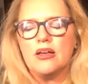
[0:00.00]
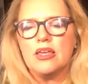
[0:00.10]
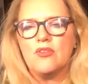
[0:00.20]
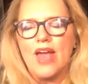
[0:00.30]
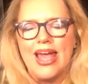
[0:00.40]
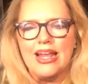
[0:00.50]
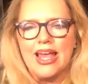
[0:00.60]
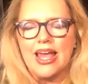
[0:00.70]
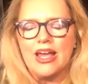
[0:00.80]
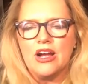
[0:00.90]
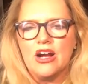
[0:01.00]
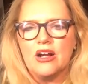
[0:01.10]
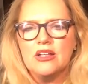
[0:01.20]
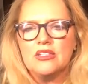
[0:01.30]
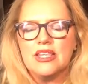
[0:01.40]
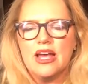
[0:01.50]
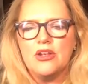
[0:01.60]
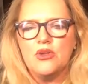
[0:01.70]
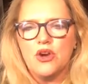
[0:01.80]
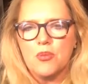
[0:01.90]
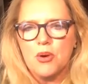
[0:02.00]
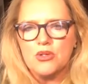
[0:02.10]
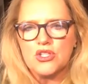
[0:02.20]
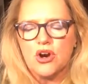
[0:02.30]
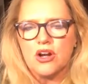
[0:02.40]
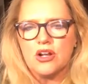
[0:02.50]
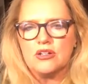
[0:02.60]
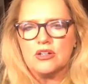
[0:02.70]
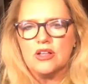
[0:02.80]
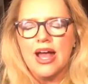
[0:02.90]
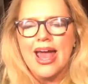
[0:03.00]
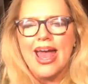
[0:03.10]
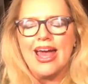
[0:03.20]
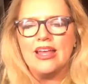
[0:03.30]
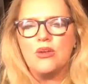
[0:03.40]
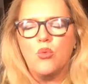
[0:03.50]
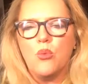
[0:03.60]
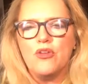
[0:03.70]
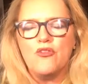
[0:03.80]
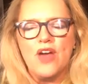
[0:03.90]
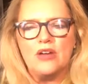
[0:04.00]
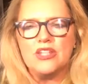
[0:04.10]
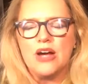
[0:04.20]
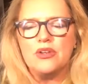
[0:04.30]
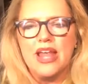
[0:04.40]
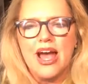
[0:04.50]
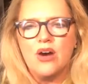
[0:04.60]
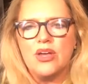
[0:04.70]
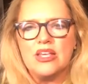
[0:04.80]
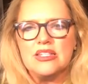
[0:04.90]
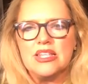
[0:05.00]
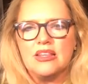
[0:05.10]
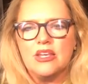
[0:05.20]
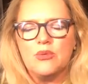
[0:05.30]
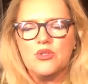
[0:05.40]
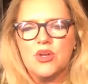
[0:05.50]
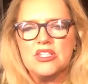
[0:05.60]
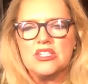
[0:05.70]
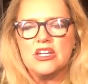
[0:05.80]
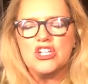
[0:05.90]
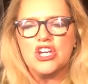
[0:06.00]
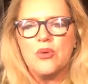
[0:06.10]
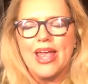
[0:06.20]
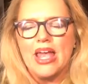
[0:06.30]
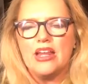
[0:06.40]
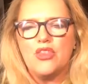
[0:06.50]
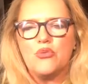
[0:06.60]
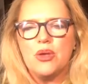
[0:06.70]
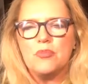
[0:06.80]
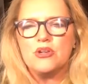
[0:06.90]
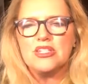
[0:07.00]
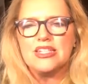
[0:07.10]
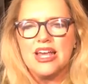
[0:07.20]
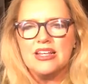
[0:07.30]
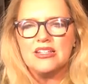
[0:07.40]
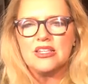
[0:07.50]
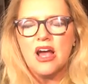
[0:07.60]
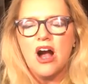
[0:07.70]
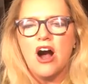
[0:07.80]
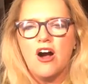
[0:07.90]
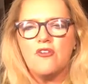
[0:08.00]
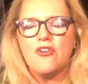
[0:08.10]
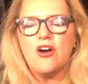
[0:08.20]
give any air to that New York Post article. And what we found out now is that there was one study showing 83% of